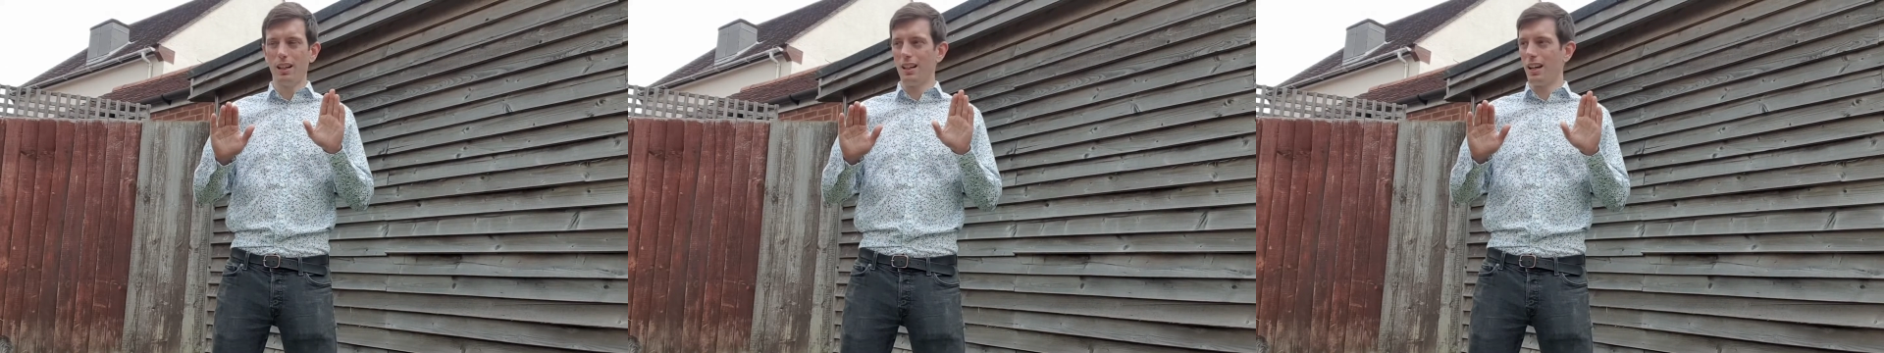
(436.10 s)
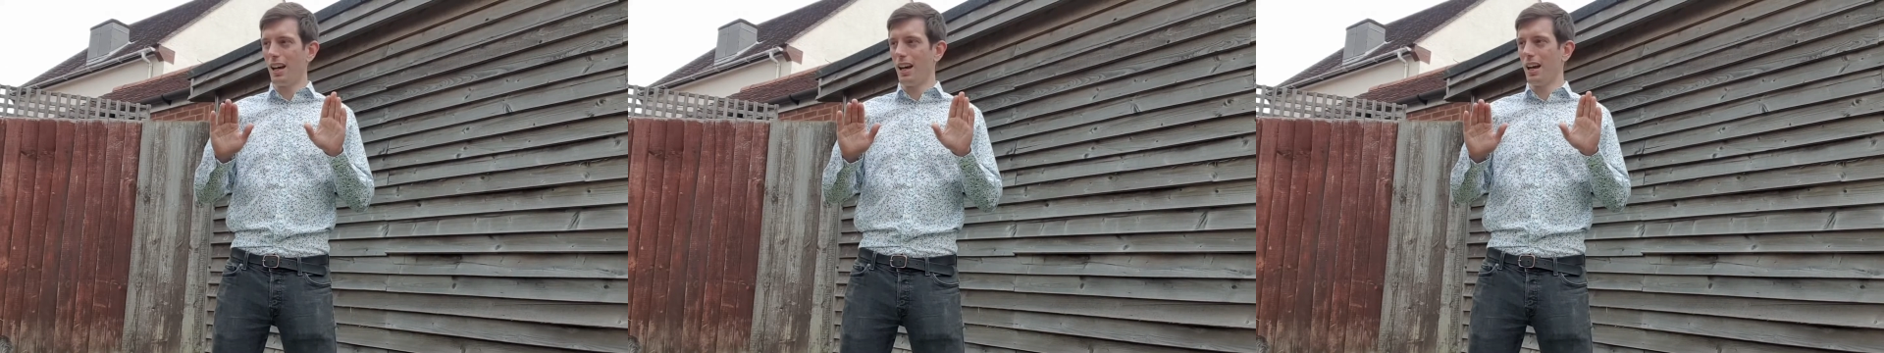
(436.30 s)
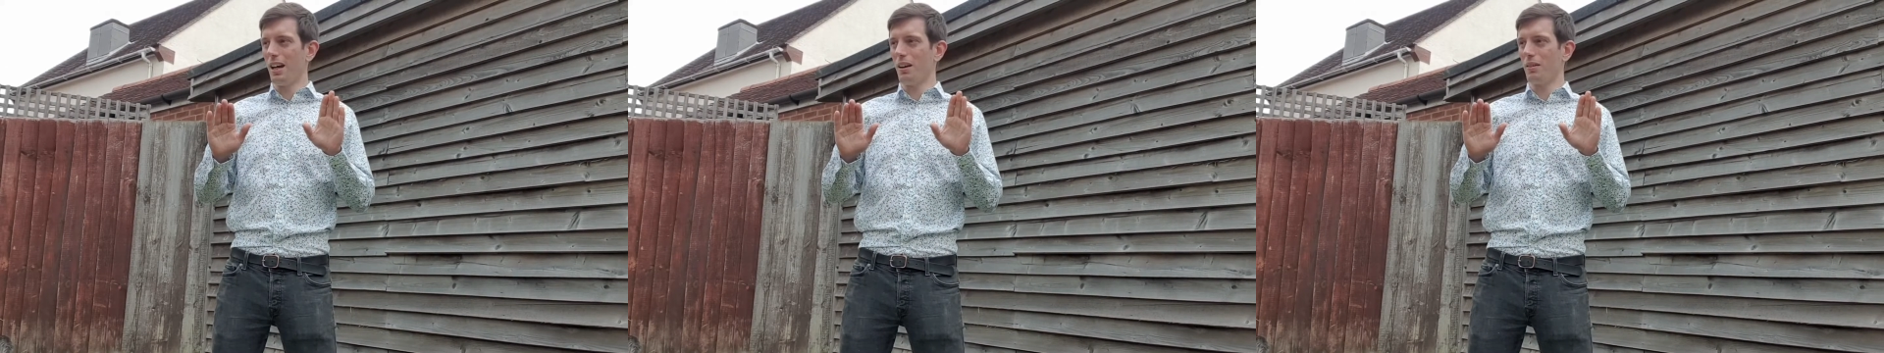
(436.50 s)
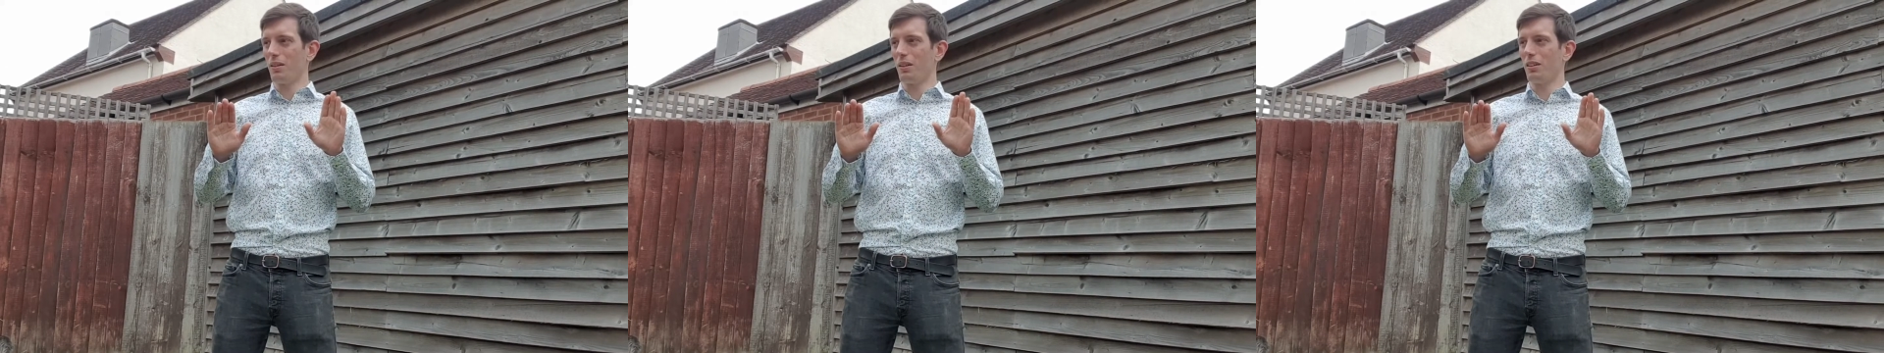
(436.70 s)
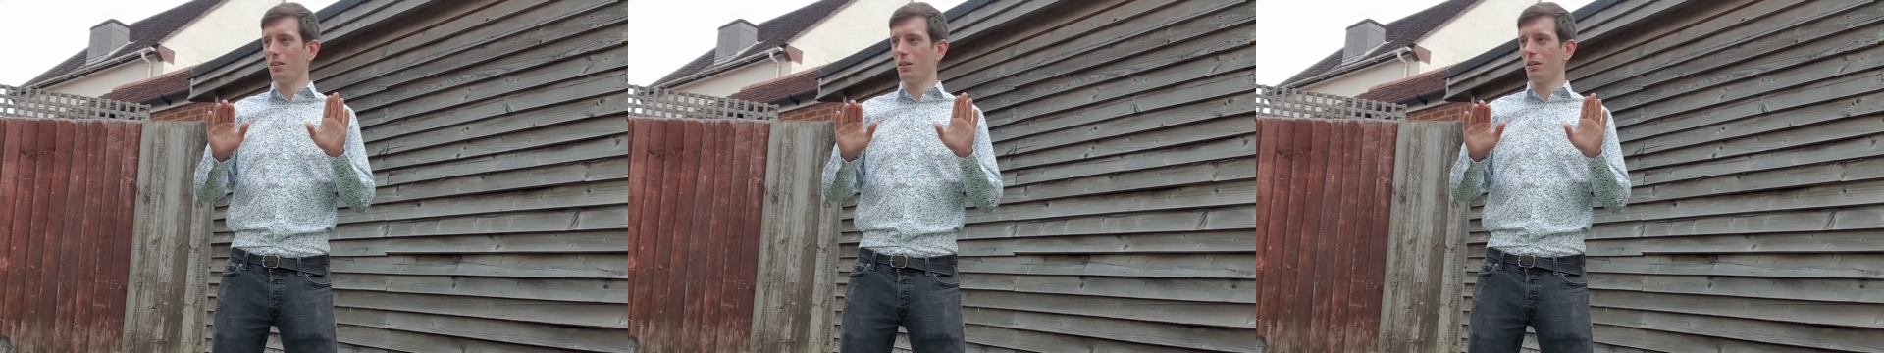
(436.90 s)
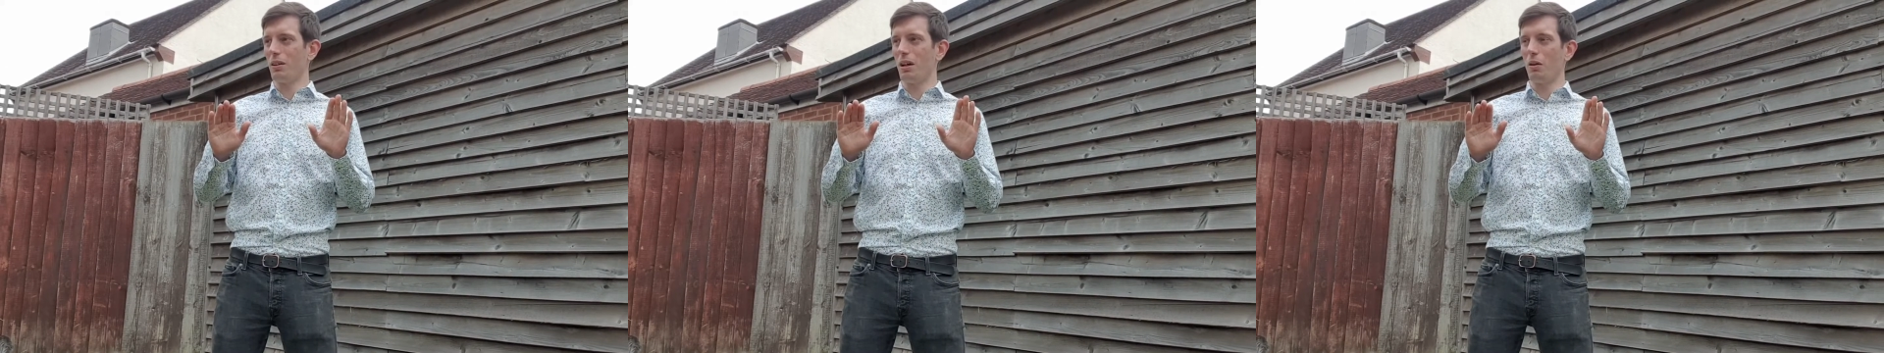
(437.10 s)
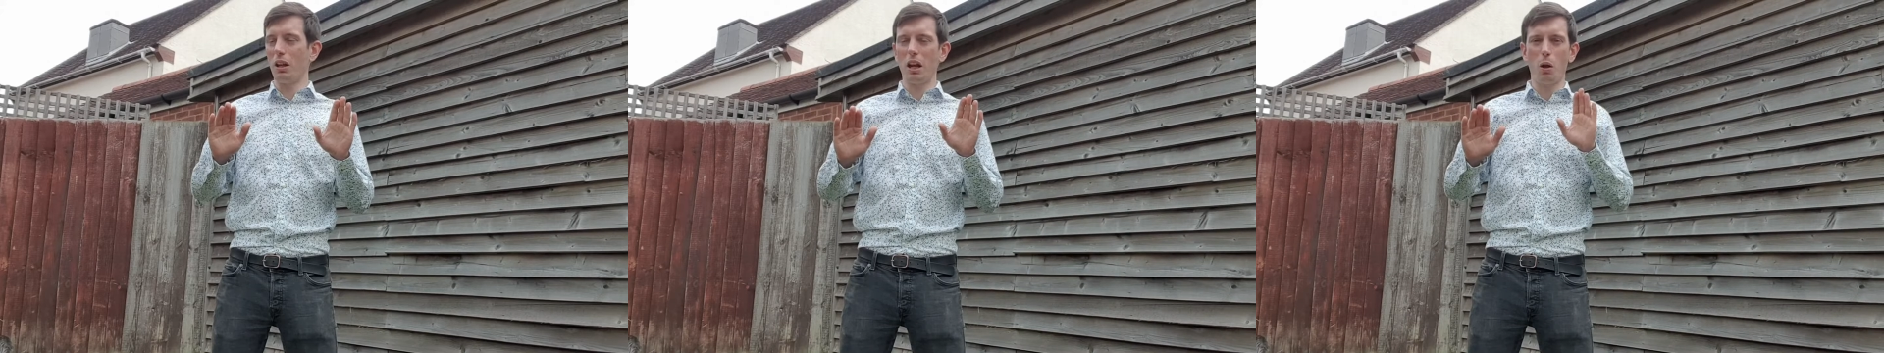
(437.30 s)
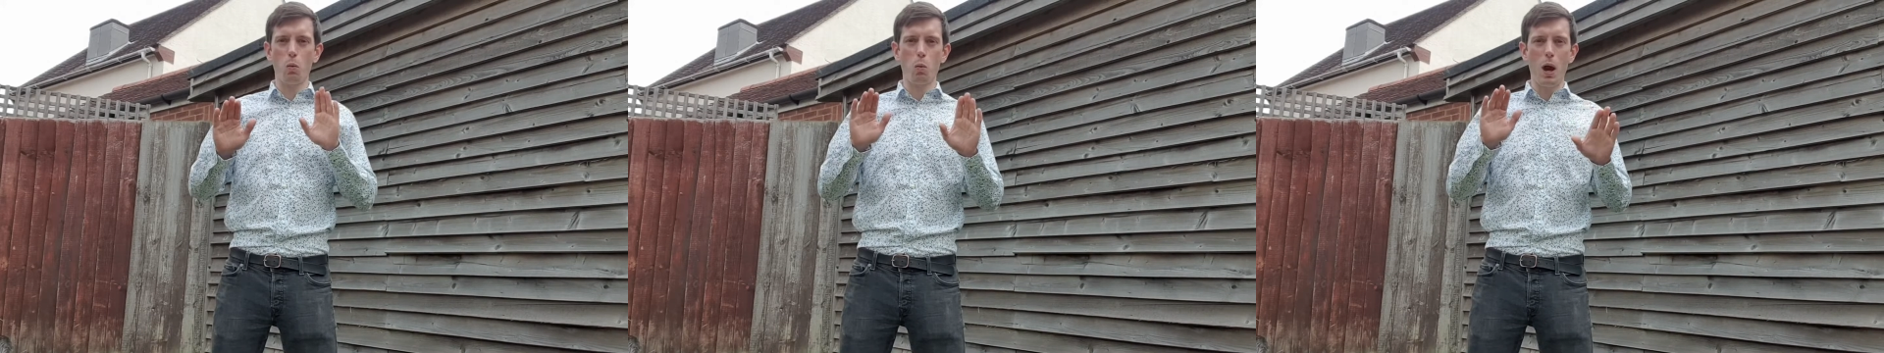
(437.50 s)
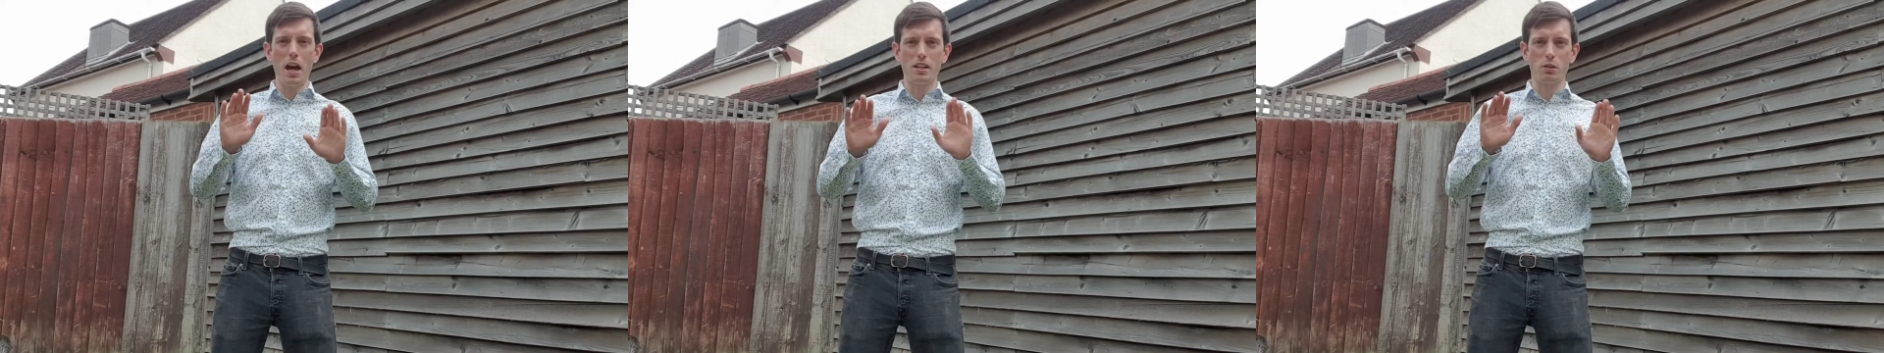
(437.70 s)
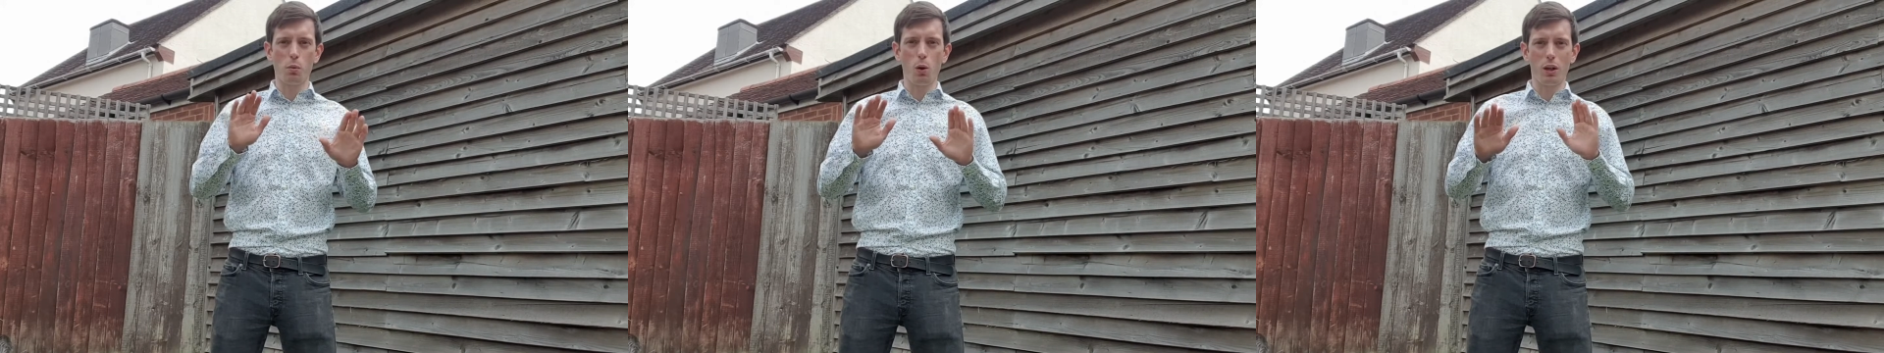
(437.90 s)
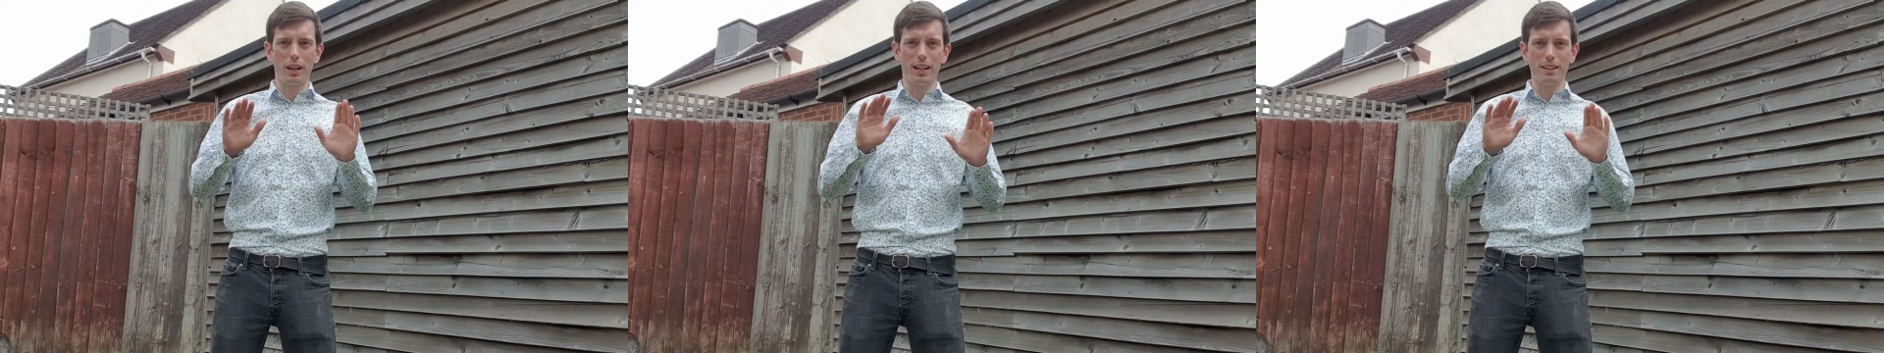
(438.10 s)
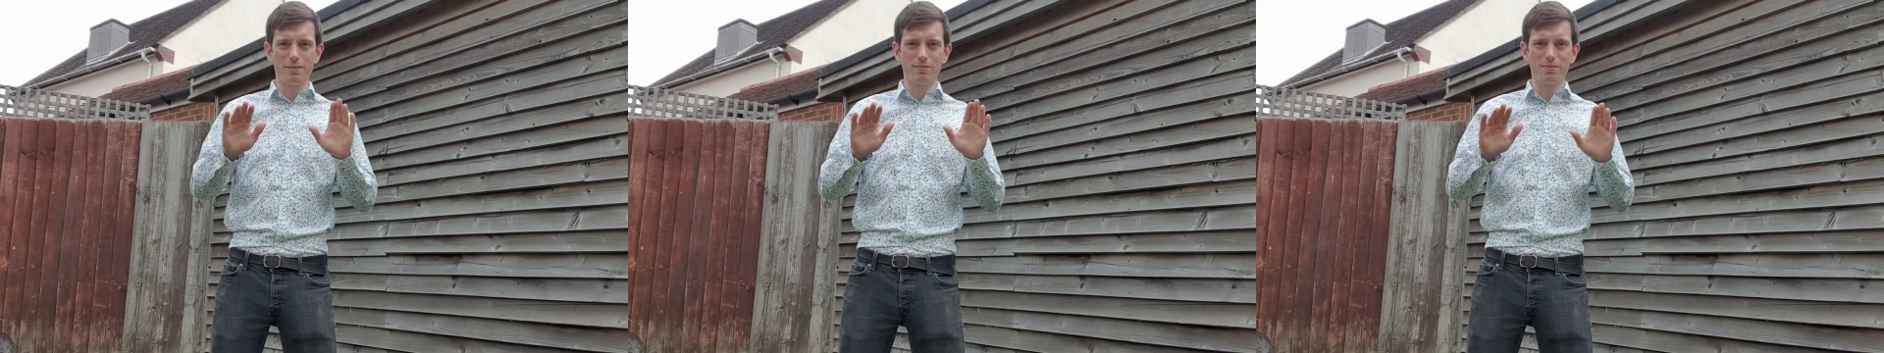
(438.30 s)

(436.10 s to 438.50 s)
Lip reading: like a Where's Wally,